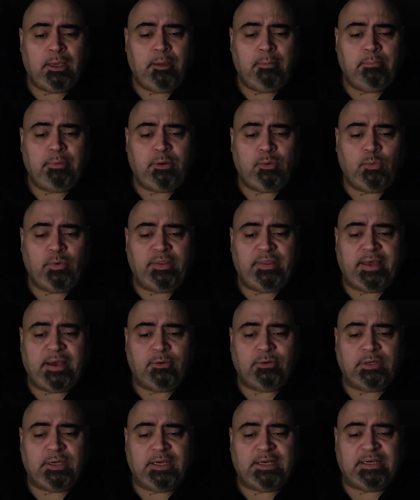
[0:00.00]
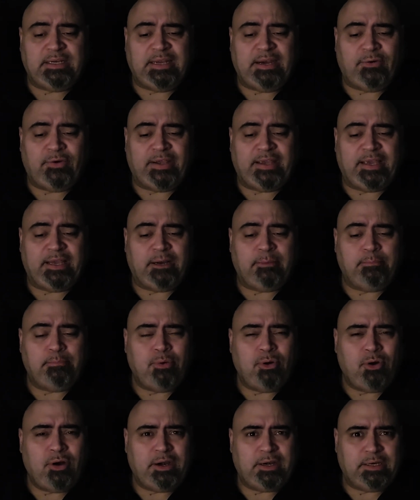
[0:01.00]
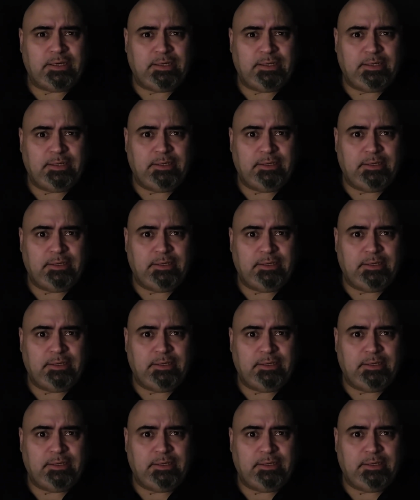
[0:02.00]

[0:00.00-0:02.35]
but without tearing it apart.